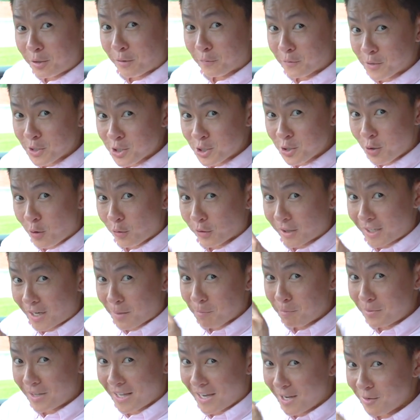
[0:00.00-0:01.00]
of the song that I'm
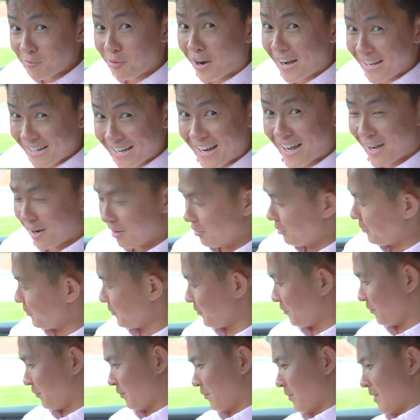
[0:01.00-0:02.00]
playing right now.
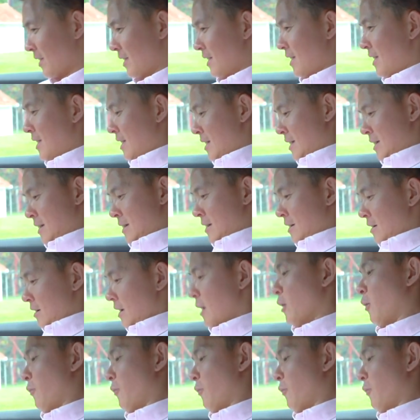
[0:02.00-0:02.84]
And